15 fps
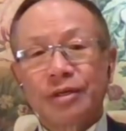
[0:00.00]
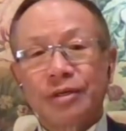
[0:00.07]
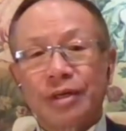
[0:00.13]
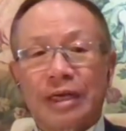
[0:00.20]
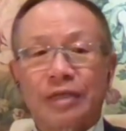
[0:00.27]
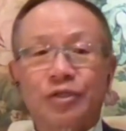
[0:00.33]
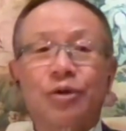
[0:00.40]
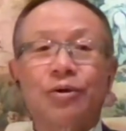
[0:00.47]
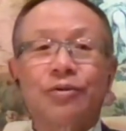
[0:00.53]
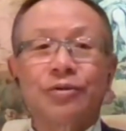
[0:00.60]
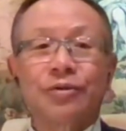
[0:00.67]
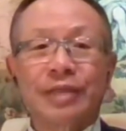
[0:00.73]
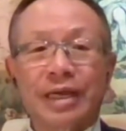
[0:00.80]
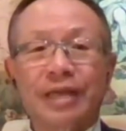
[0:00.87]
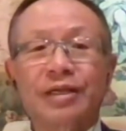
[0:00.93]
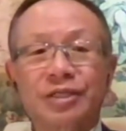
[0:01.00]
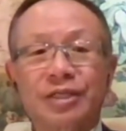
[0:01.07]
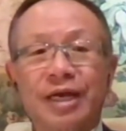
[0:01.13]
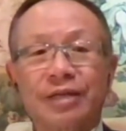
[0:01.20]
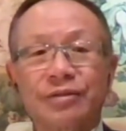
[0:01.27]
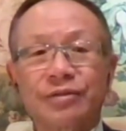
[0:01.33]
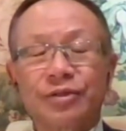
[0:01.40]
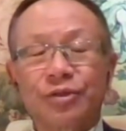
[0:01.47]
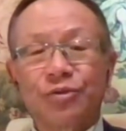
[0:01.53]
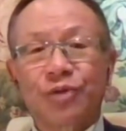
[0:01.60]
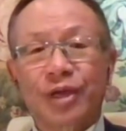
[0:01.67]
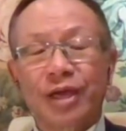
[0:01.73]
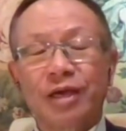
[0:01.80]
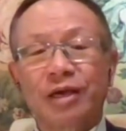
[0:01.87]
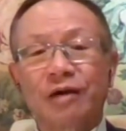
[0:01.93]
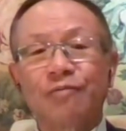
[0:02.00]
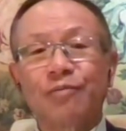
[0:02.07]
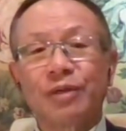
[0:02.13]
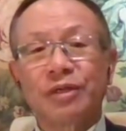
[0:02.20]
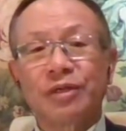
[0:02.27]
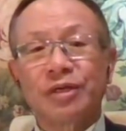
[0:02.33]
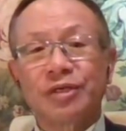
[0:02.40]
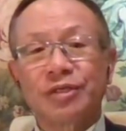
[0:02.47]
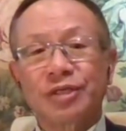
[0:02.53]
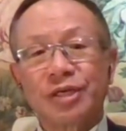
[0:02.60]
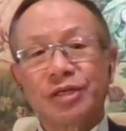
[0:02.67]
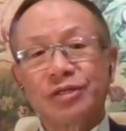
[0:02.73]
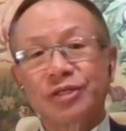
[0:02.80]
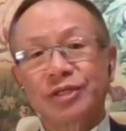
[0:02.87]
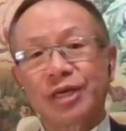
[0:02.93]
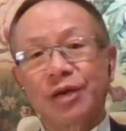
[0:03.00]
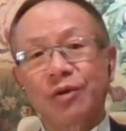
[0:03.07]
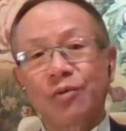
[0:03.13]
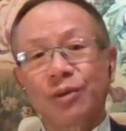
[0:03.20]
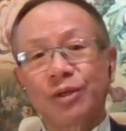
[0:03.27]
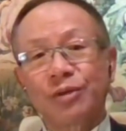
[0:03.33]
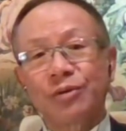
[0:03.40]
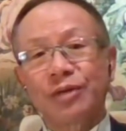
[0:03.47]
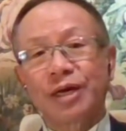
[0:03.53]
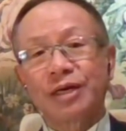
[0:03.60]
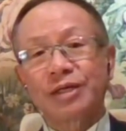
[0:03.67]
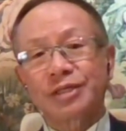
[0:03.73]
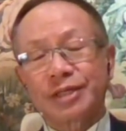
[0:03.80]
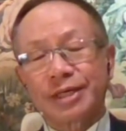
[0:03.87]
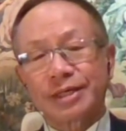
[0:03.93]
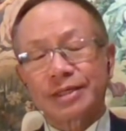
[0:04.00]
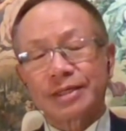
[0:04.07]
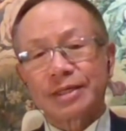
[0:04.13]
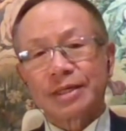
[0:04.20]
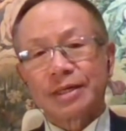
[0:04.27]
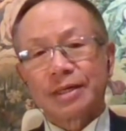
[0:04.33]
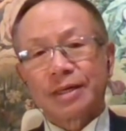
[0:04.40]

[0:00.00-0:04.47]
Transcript: Uh, so, to that extent, the UK government is in sync with the United States.